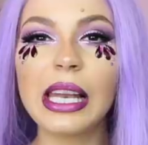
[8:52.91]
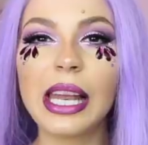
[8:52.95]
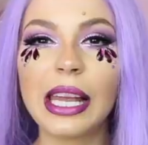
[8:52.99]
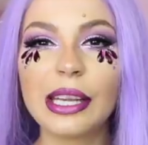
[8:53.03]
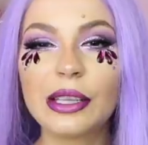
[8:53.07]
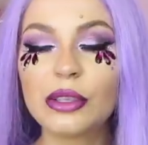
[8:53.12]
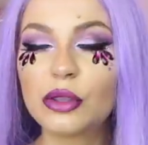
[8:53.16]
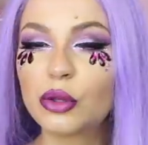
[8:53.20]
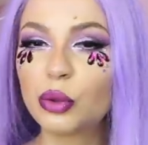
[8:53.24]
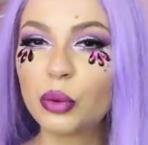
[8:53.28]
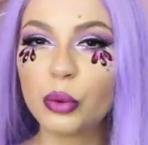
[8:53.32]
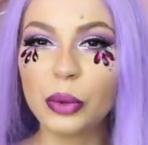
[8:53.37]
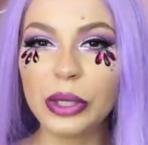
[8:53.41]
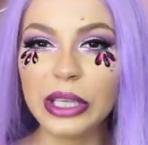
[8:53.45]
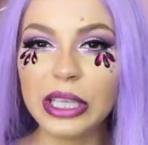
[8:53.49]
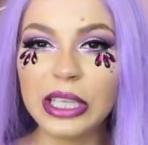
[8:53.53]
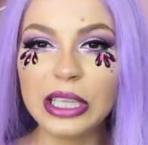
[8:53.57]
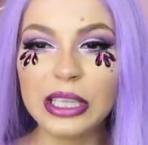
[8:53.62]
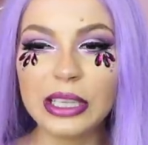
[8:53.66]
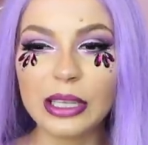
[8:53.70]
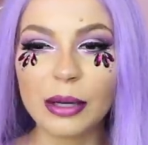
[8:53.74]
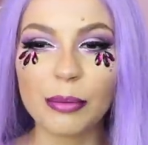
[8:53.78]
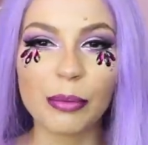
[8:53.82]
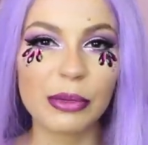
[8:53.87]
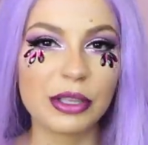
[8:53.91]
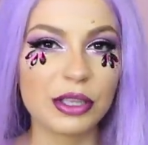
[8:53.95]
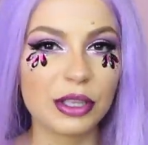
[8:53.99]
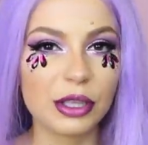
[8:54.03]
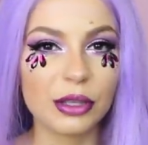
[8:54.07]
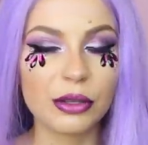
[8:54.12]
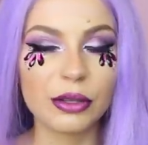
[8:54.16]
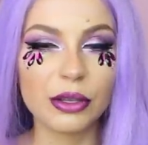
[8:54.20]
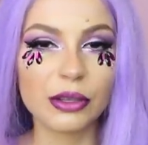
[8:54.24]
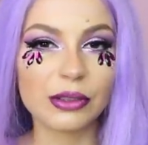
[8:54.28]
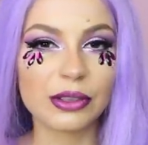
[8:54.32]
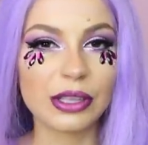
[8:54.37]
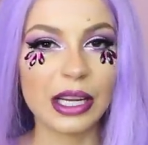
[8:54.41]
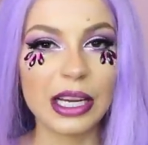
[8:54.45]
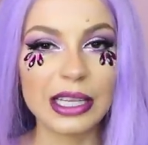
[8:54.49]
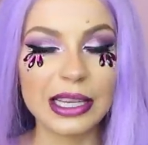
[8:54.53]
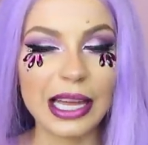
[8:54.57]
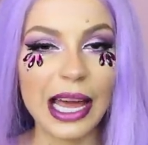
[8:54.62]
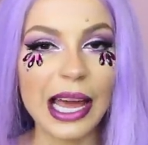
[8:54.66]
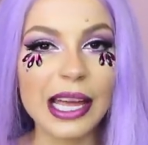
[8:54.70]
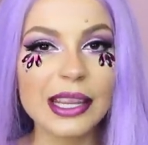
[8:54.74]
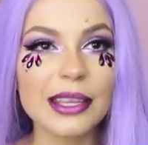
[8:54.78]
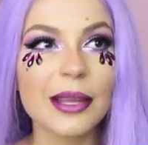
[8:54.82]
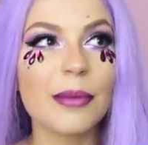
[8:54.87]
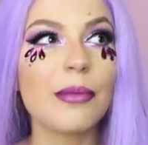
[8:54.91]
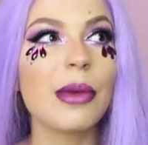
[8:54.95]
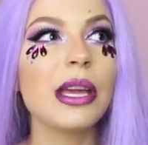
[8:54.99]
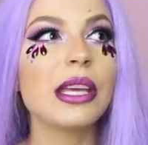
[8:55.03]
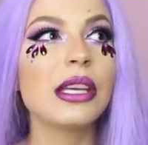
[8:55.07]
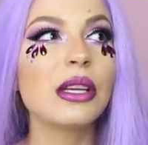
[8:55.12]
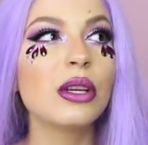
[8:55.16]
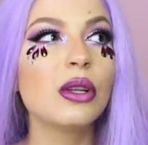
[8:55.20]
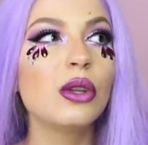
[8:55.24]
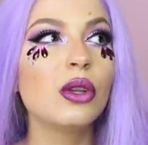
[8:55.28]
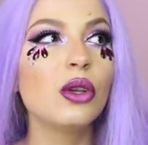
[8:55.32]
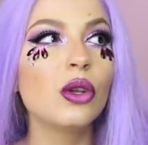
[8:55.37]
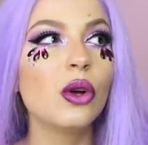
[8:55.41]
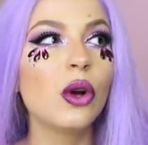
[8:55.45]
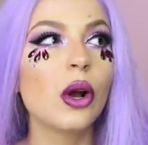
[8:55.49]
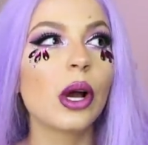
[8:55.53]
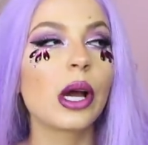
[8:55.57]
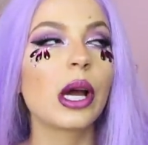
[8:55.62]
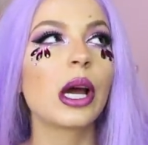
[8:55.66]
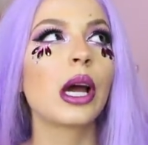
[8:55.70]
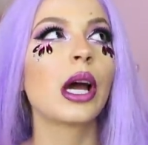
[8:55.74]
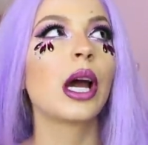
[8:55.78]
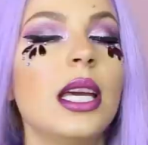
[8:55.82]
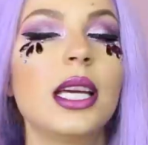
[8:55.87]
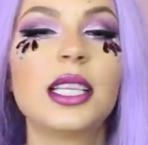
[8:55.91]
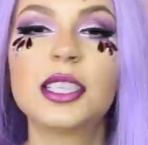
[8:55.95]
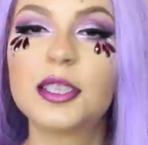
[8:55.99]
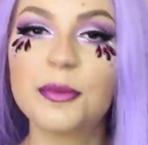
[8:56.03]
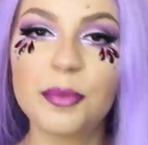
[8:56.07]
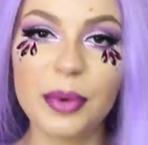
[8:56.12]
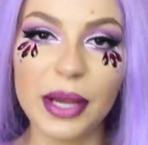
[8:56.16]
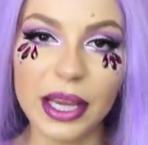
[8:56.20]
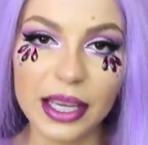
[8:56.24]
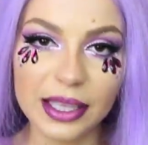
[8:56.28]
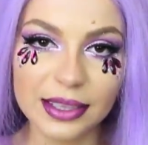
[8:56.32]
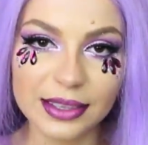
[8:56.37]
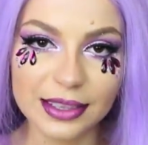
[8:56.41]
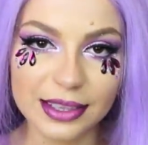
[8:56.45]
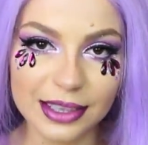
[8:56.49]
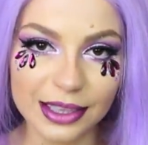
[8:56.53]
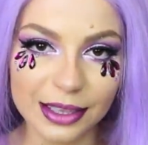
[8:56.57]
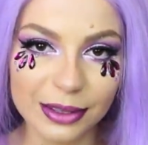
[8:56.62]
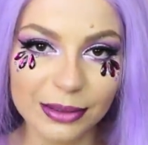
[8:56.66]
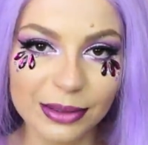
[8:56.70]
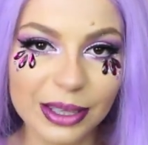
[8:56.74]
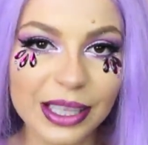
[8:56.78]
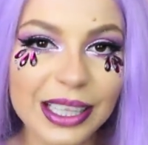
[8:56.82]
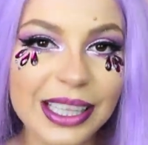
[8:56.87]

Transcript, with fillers: like tweed and materials like that. They make you look expensive.